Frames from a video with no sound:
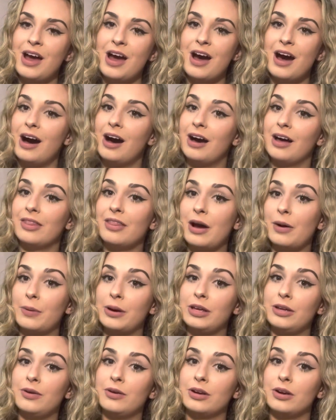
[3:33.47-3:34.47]
That way
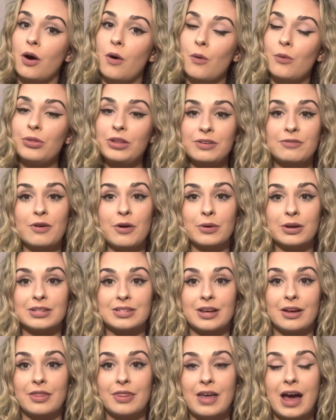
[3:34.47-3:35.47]
you can only focus
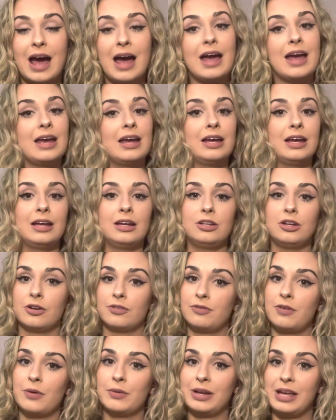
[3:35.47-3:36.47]
on that and your
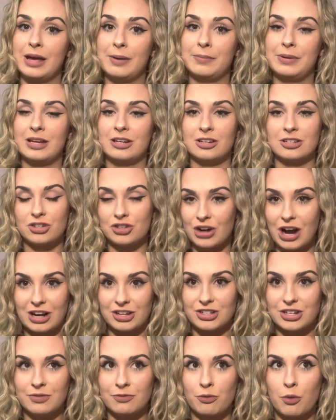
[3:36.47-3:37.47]
phone can't be a
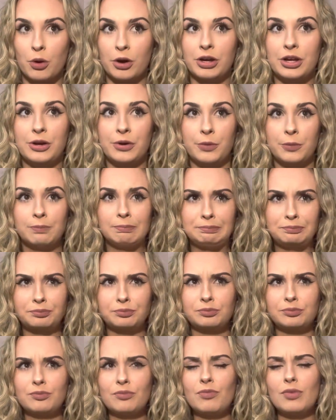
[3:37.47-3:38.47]
distraction for you.
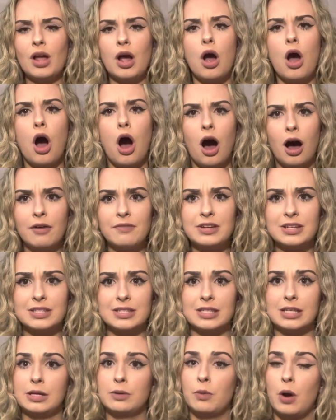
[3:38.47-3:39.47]

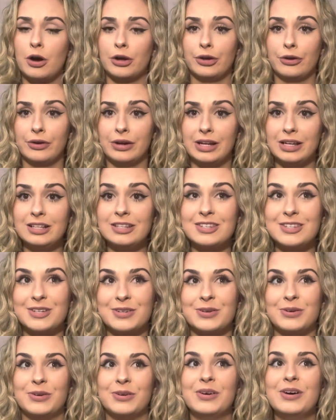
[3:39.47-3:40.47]
Obviously, while you're in
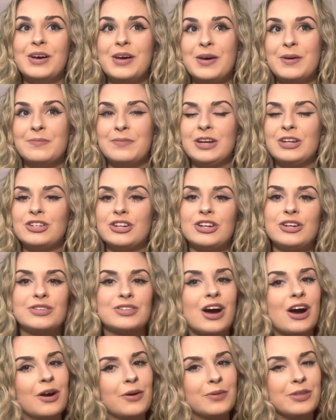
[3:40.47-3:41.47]
school, make sure you
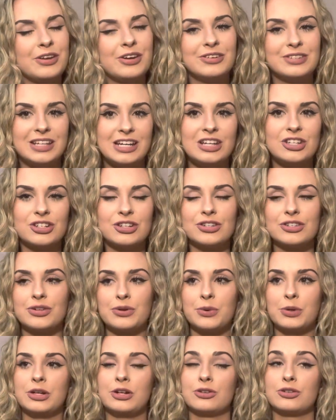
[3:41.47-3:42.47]
talk with your teachers
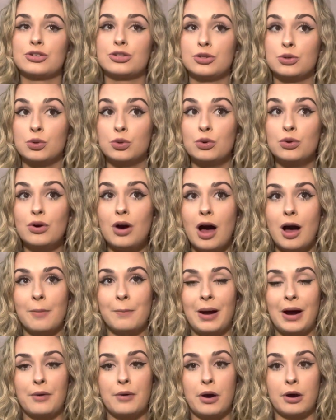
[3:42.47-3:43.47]
or your school
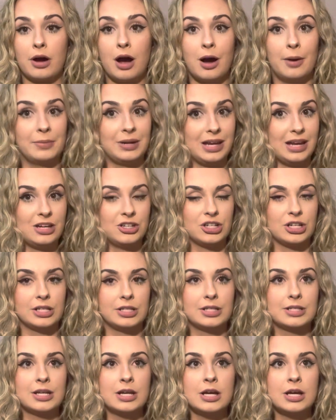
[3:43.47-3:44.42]
about accommodations,